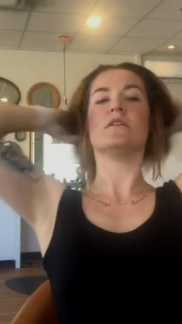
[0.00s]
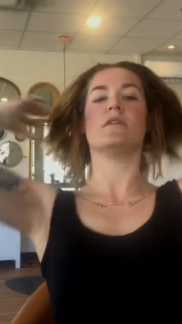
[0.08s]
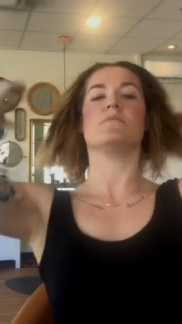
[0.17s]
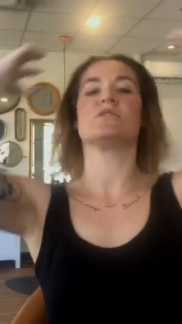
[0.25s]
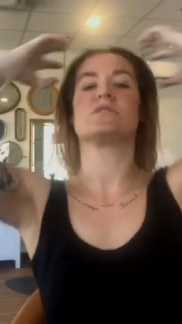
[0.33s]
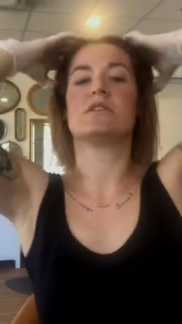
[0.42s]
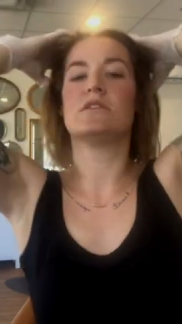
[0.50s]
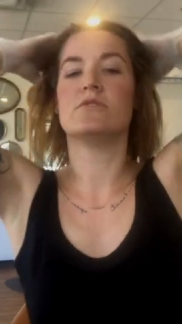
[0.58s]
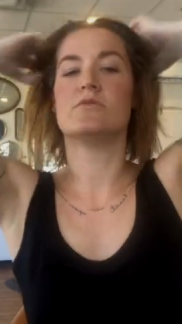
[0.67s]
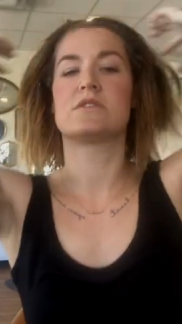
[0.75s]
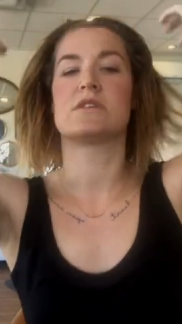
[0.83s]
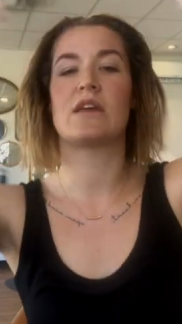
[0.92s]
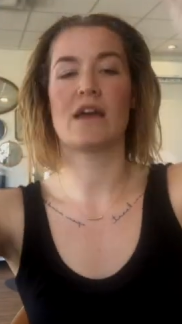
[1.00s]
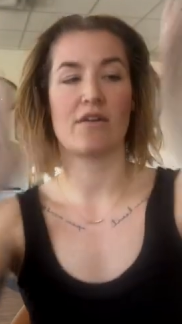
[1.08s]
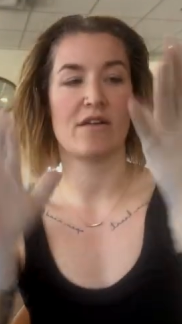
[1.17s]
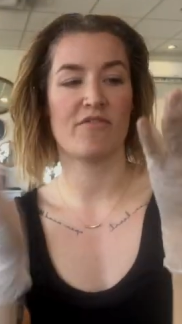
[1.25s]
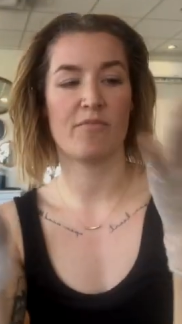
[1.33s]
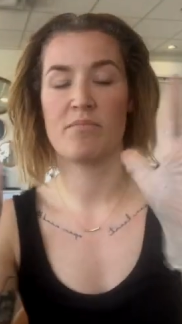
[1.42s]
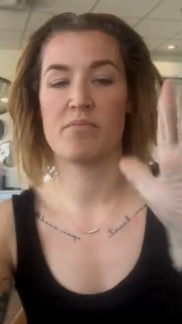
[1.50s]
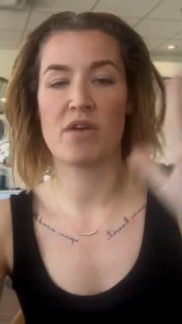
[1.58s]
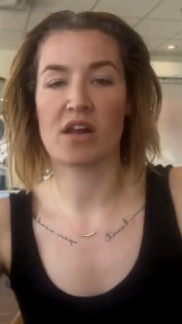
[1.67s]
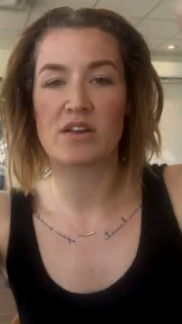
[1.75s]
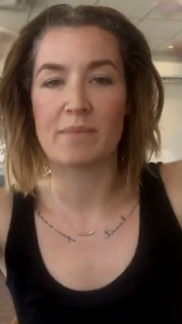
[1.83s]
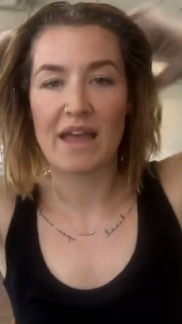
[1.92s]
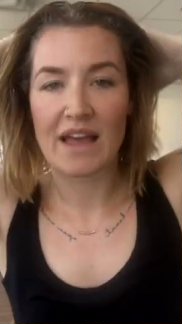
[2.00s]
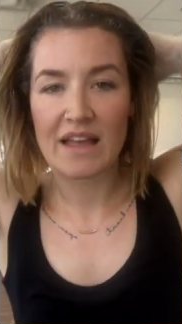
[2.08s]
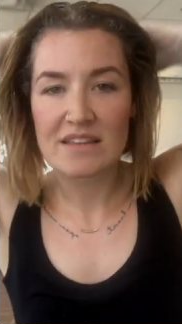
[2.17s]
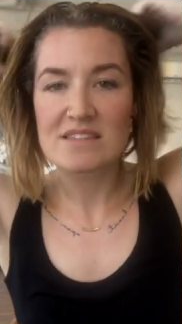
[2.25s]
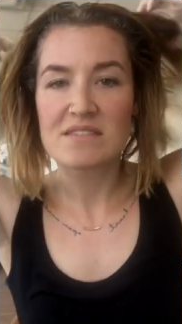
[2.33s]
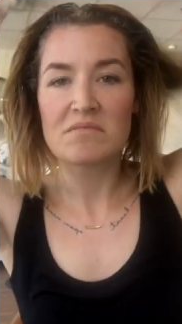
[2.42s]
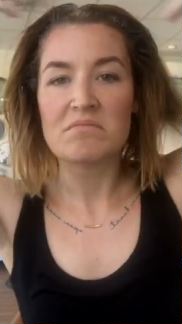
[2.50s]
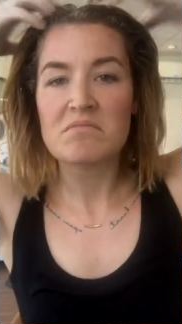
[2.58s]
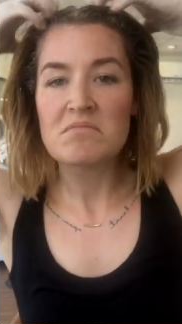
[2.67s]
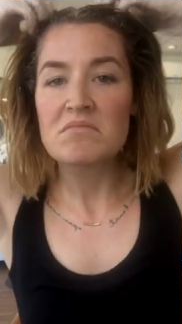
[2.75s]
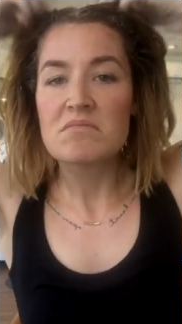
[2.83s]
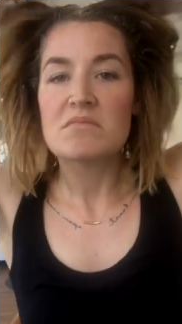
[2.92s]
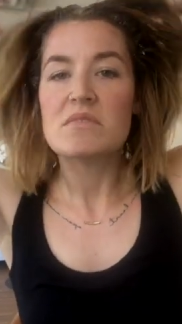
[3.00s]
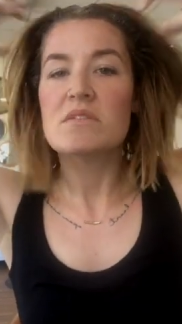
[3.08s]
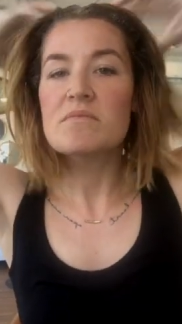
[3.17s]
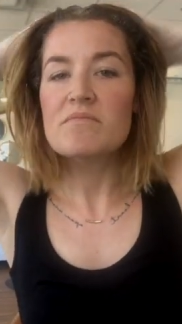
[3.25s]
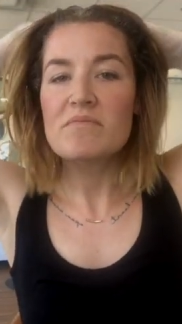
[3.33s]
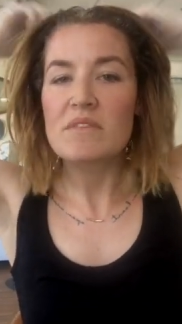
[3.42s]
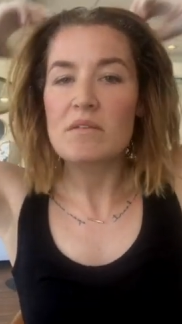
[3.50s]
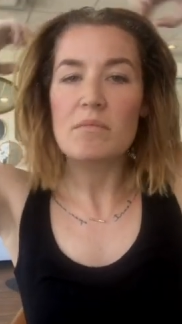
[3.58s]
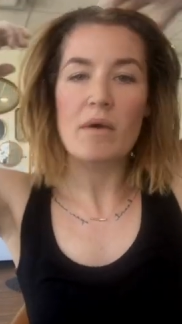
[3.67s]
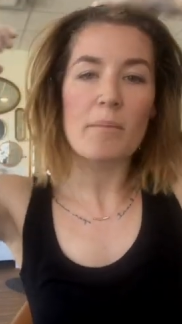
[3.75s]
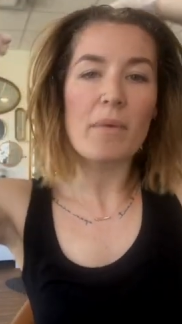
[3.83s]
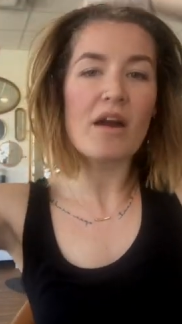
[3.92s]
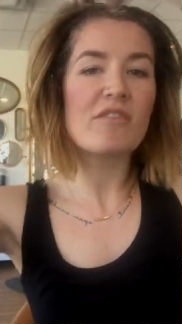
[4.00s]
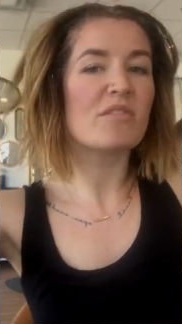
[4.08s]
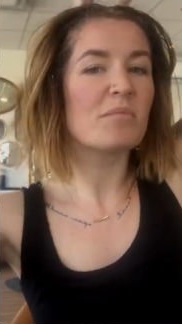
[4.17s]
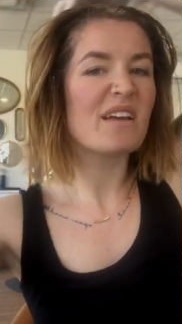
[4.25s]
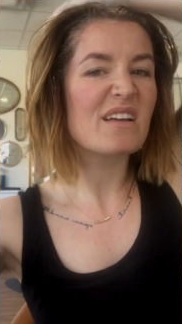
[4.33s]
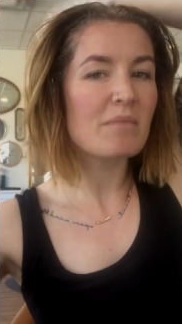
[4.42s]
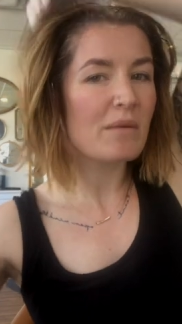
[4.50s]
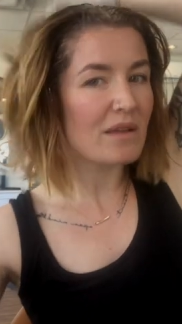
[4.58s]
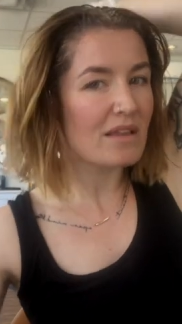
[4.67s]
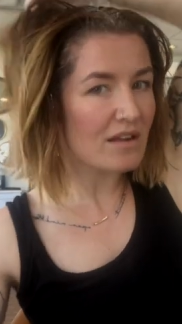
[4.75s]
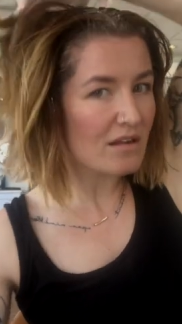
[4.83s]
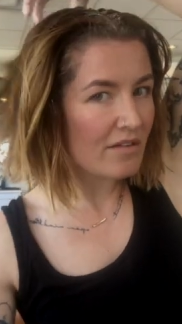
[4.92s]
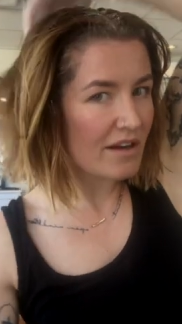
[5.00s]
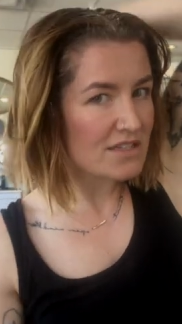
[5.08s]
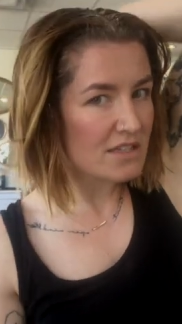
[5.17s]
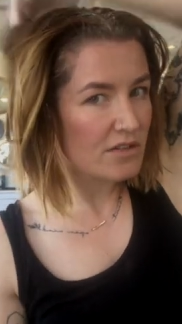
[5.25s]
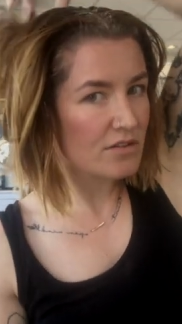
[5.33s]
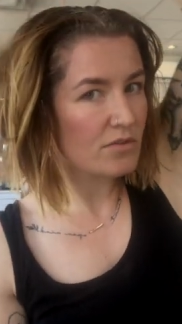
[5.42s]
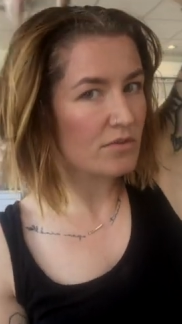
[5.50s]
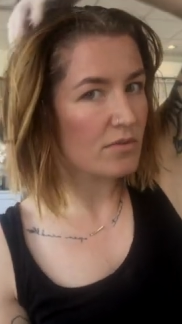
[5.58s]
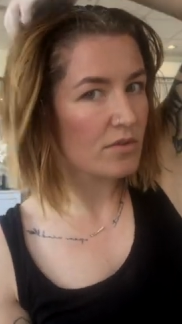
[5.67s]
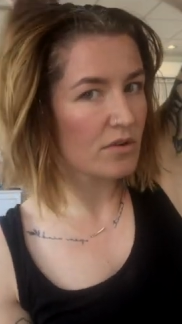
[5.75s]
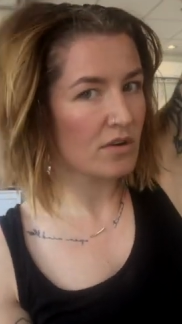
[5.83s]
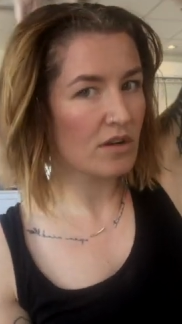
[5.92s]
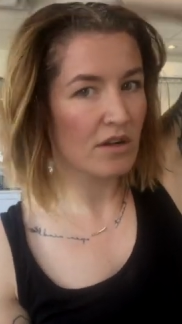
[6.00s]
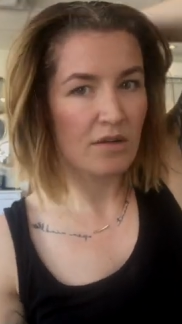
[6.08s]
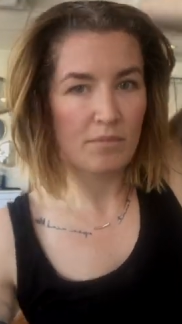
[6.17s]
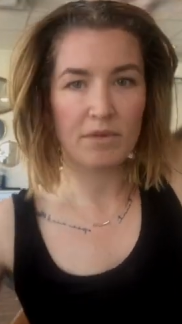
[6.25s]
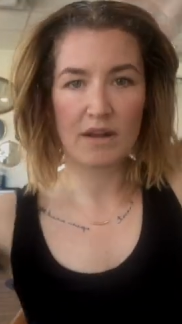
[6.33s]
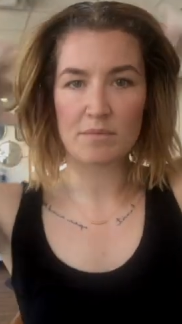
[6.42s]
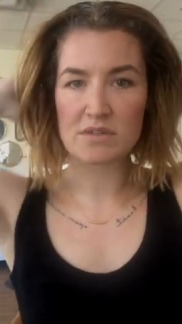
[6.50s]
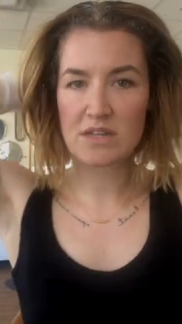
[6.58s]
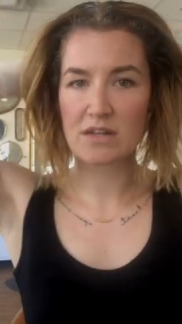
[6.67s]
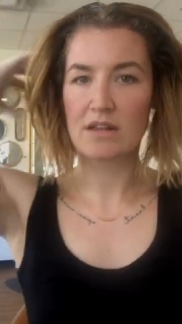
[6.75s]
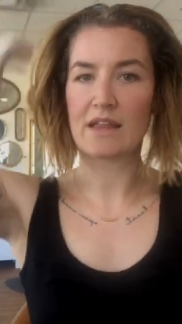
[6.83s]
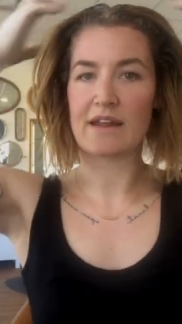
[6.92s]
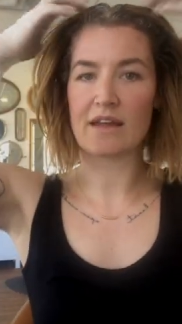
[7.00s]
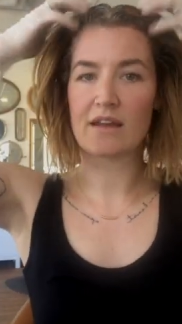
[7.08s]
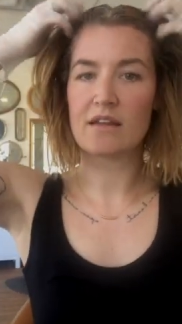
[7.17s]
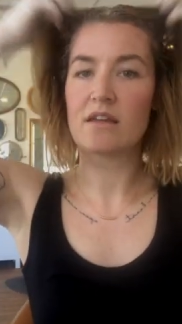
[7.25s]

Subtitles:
I'm just loosely, I don't have product in my hands apart from like maybe a little residue, but I'm just gonna let it